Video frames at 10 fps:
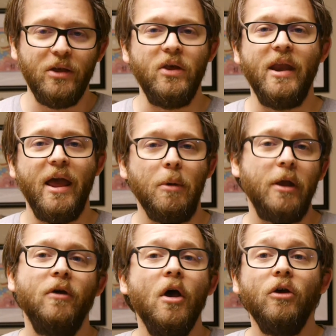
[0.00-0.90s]
you name
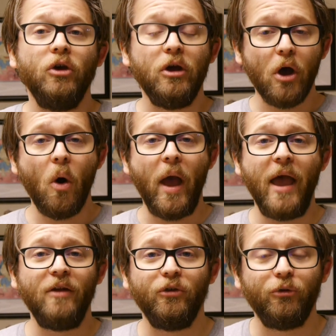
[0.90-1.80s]
it. You can go
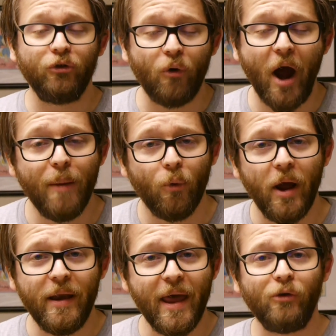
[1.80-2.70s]
and subscribe
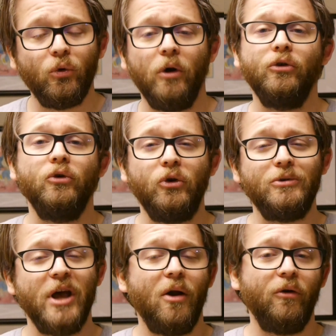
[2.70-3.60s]
right now to our
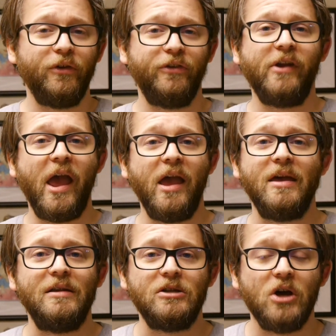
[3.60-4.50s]
YouTube channel to
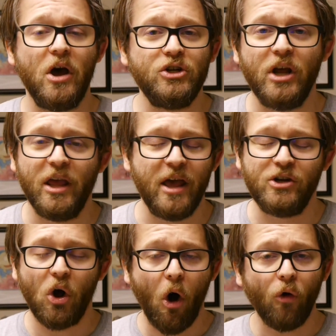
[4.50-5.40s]
stay in touch and
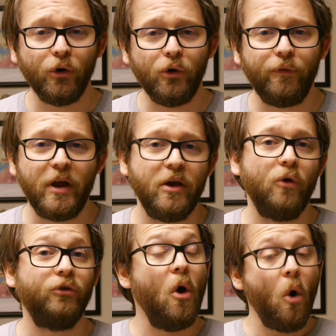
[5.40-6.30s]
catch all the new
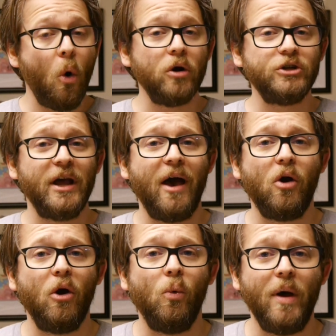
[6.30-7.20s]
videos, or check
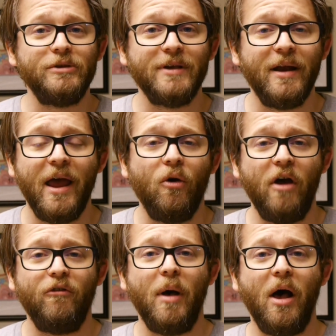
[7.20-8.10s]
out our website at
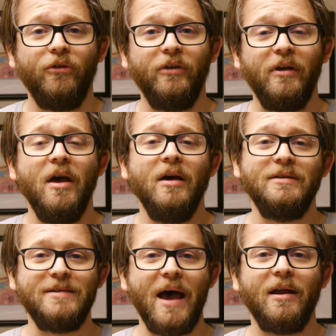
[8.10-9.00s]

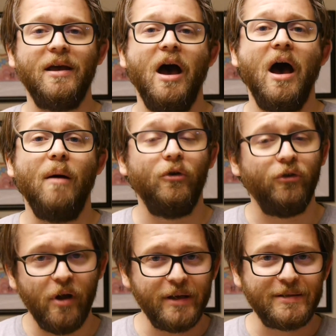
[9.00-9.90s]
graphicpolicy.com.
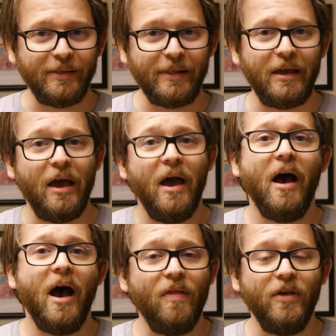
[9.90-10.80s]
There's a nice link
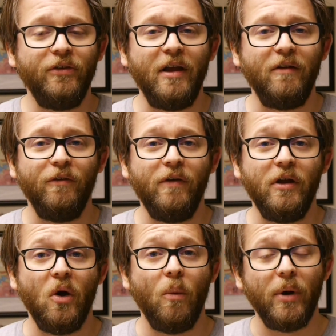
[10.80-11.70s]
on this end of the
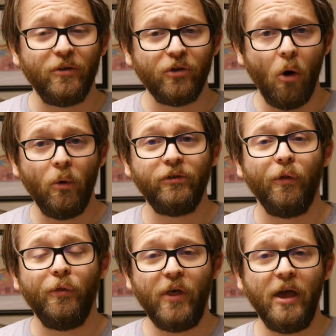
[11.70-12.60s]
video. But as always,
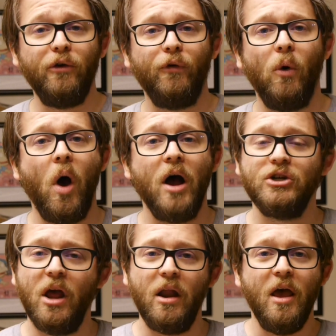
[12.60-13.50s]
thank you for
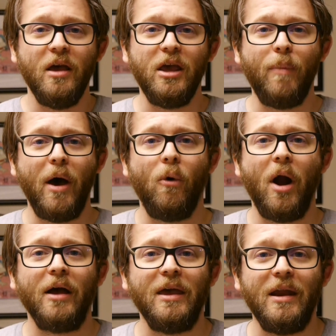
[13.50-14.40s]
watching. Keep on
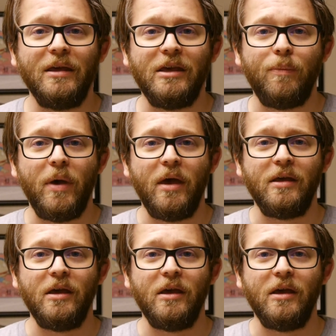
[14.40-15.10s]
rocking and keep it